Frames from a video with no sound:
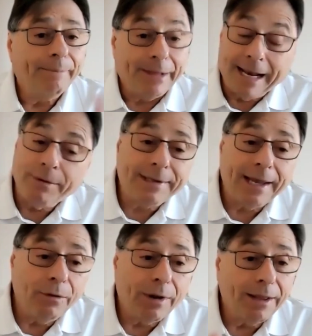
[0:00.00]
And I would tell
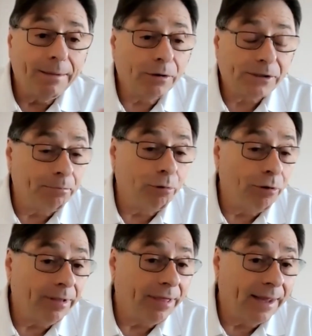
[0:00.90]
you one of the most
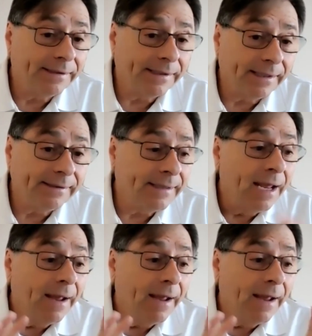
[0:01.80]
important things is,